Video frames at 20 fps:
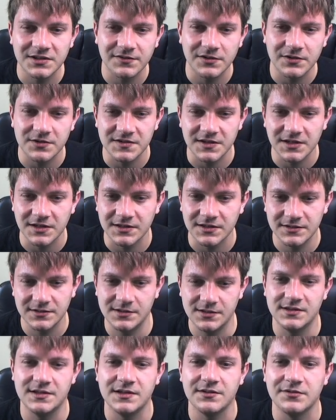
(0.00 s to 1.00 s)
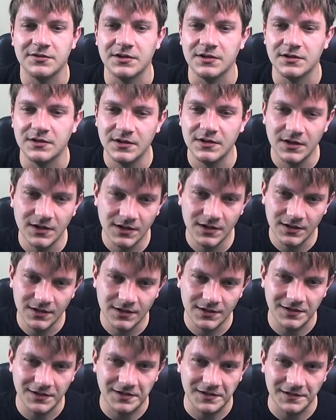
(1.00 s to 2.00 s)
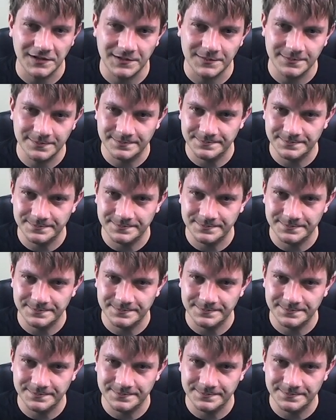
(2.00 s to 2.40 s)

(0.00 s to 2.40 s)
if you're using a different uh,